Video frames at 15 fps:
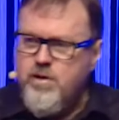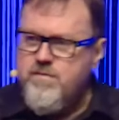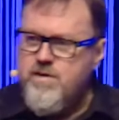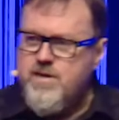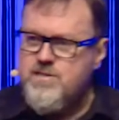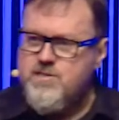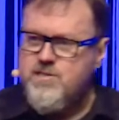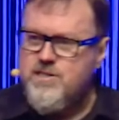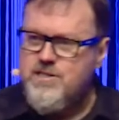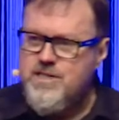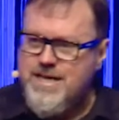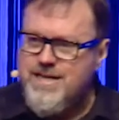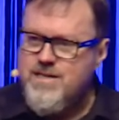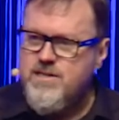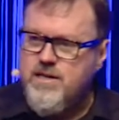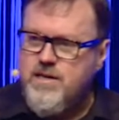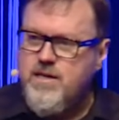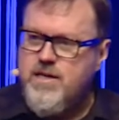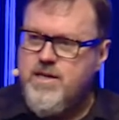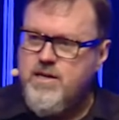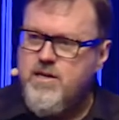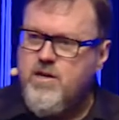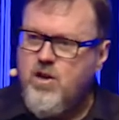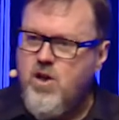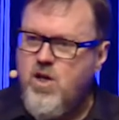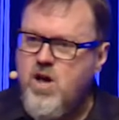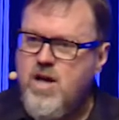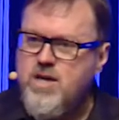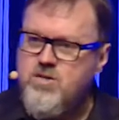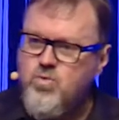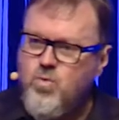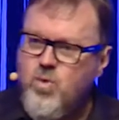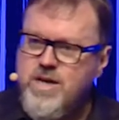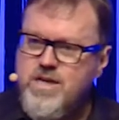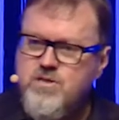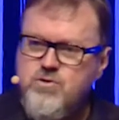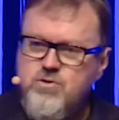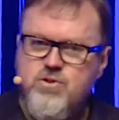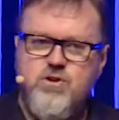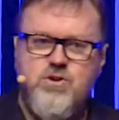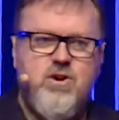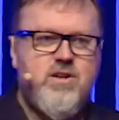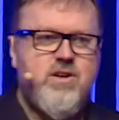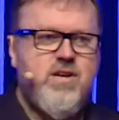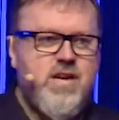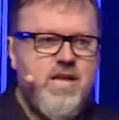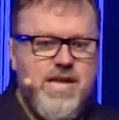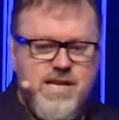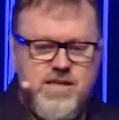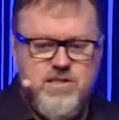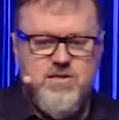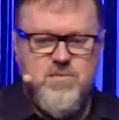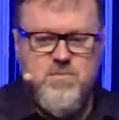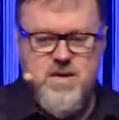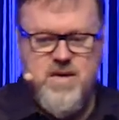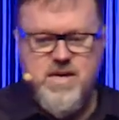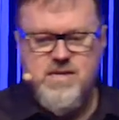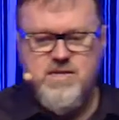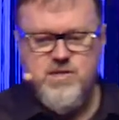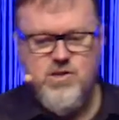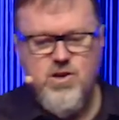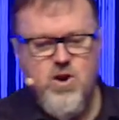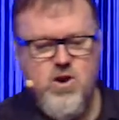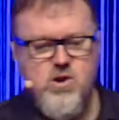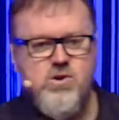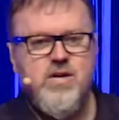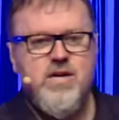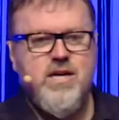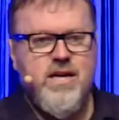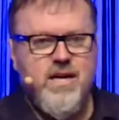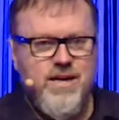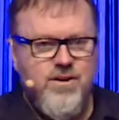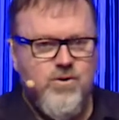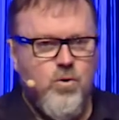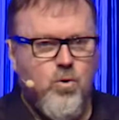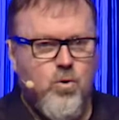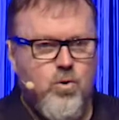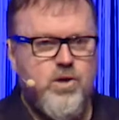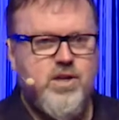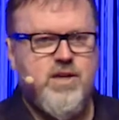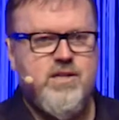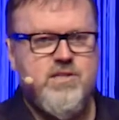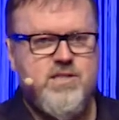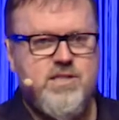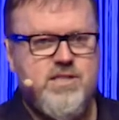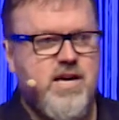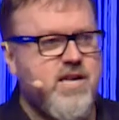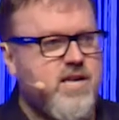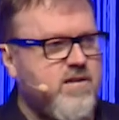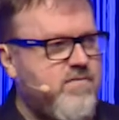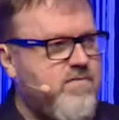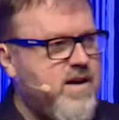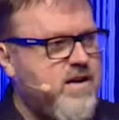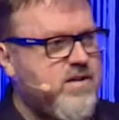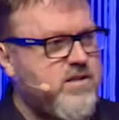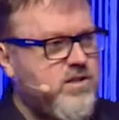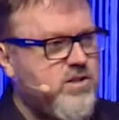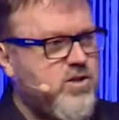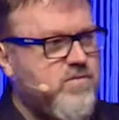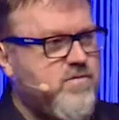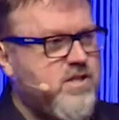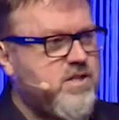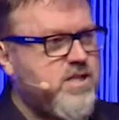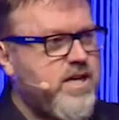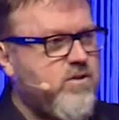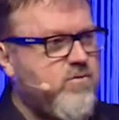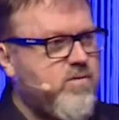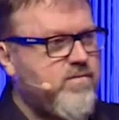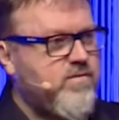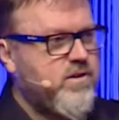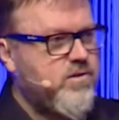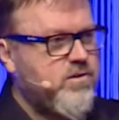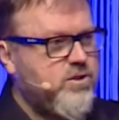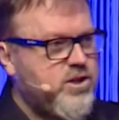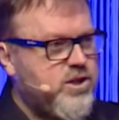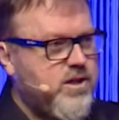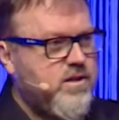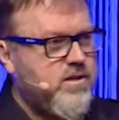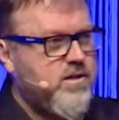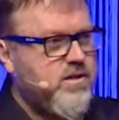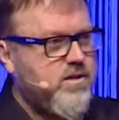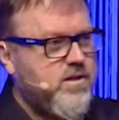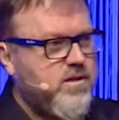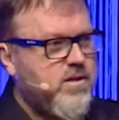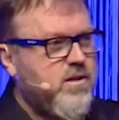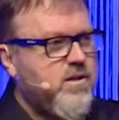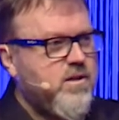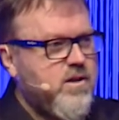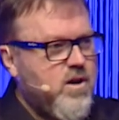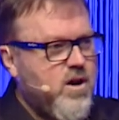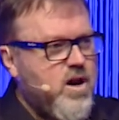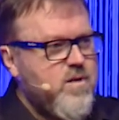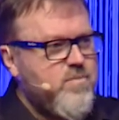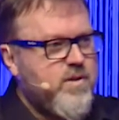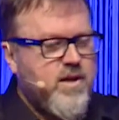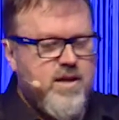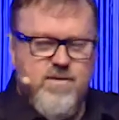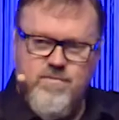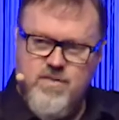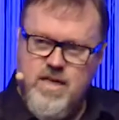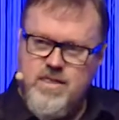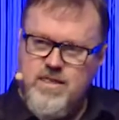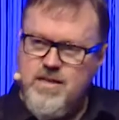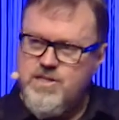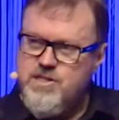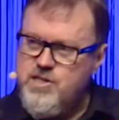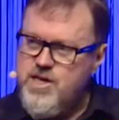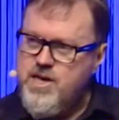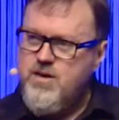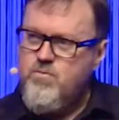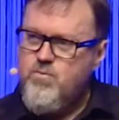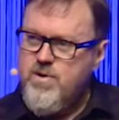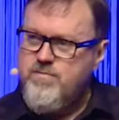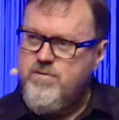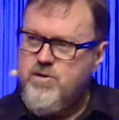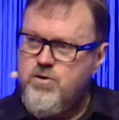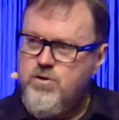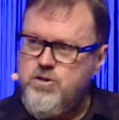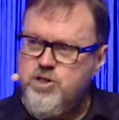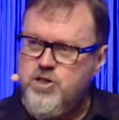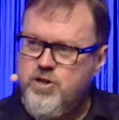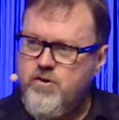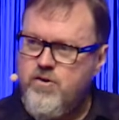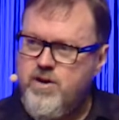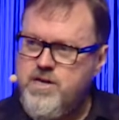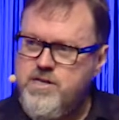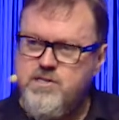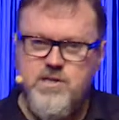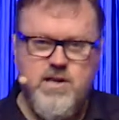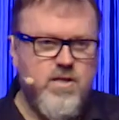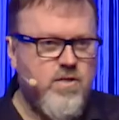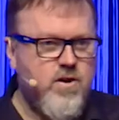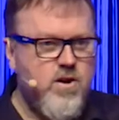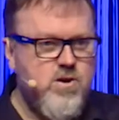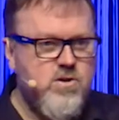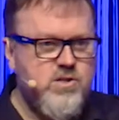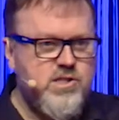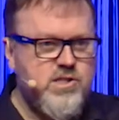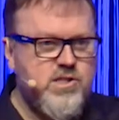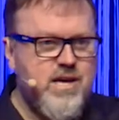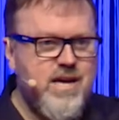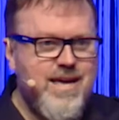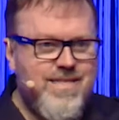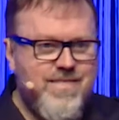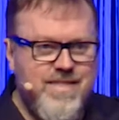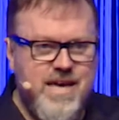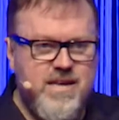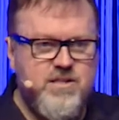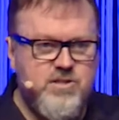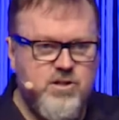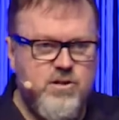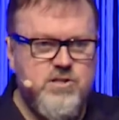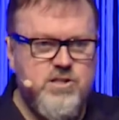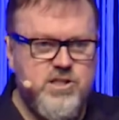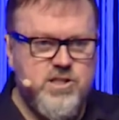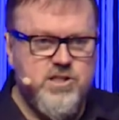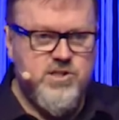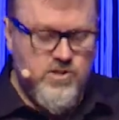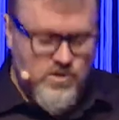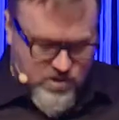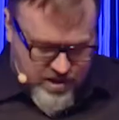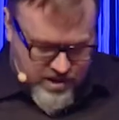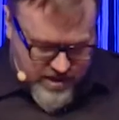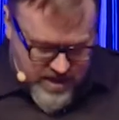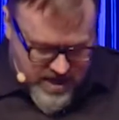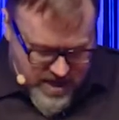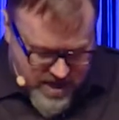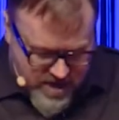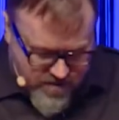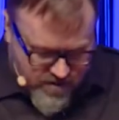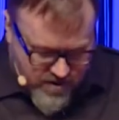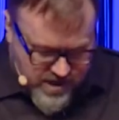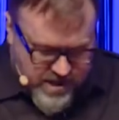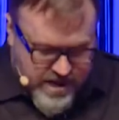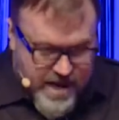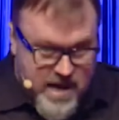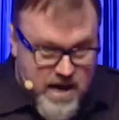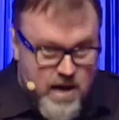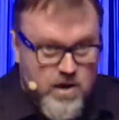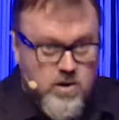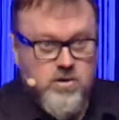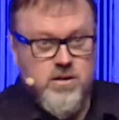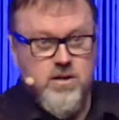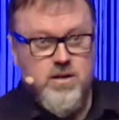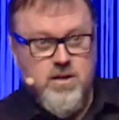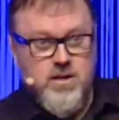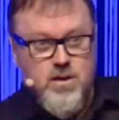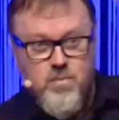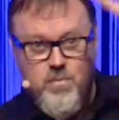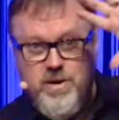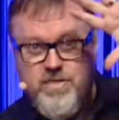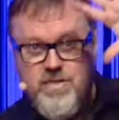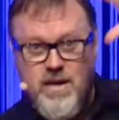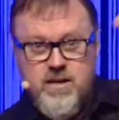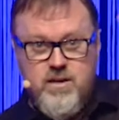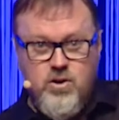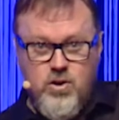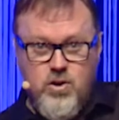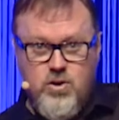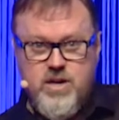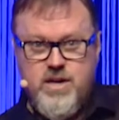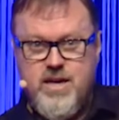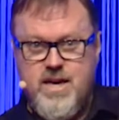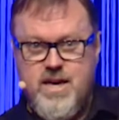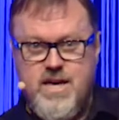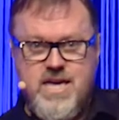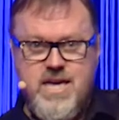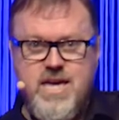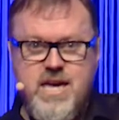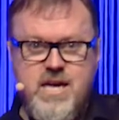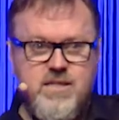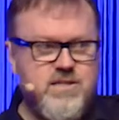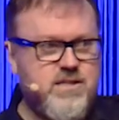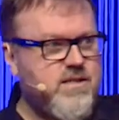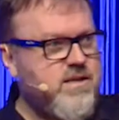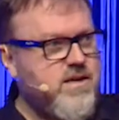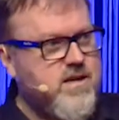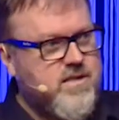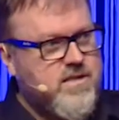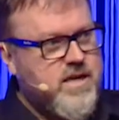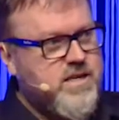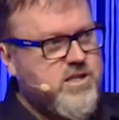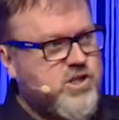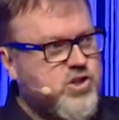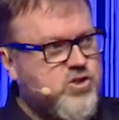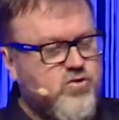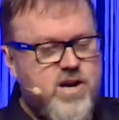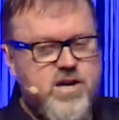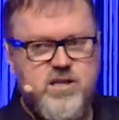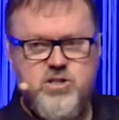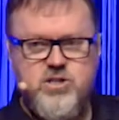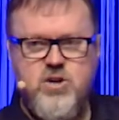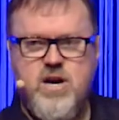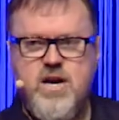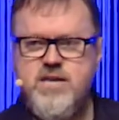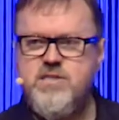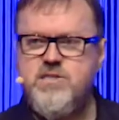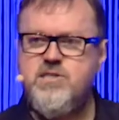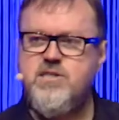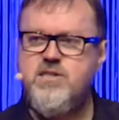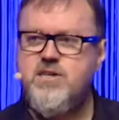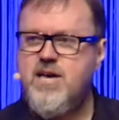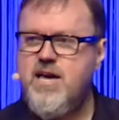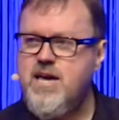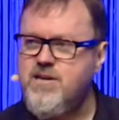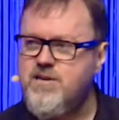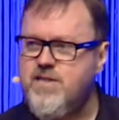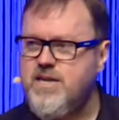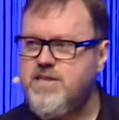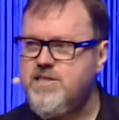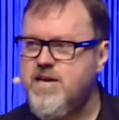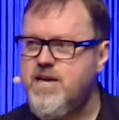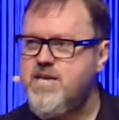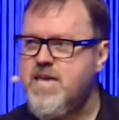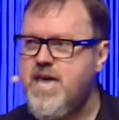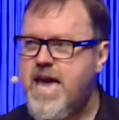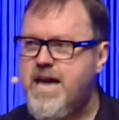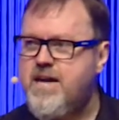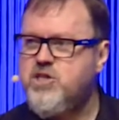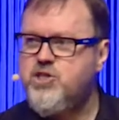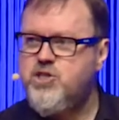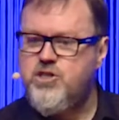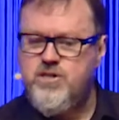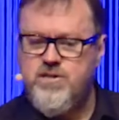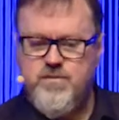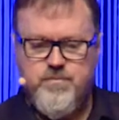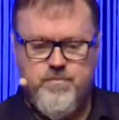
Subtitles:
of us are technically inclined, we do not need to be so in order to take advantage of the tech revolution. I believe that the tech revolutionaries are those that don't just look at the here and now, but they look ahead. They strategize and they take action.